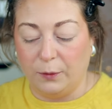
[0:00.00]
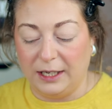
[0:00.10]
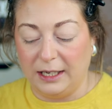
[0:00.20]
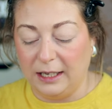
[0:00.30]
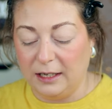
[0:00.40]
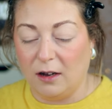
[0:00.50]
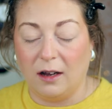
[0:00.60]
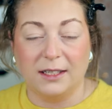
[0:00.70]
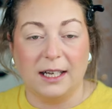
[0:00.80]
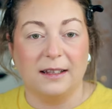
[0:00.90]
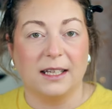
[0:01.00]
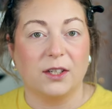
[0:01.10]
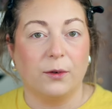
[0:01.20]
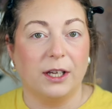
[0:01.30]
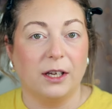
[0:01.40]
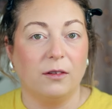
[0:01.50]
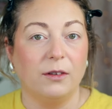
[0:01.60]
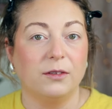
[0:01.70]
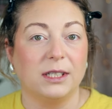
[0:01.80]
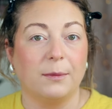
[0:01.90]
We need content that's going to
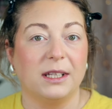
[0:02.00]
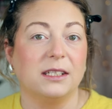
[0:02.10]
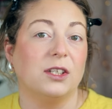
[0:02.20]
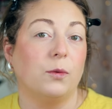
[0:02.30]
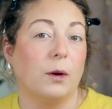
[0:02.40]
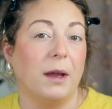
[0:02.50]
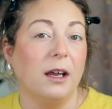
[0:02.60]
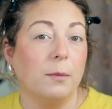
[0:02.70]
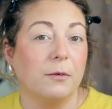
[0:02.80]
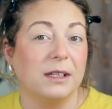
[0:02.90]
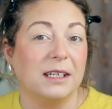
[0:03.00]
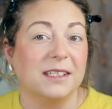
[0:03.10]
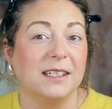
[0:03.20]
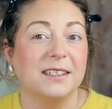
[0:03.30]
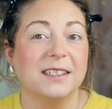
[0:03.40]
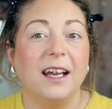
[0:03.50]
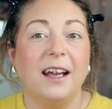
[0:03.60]
include some of these newer makeup releases.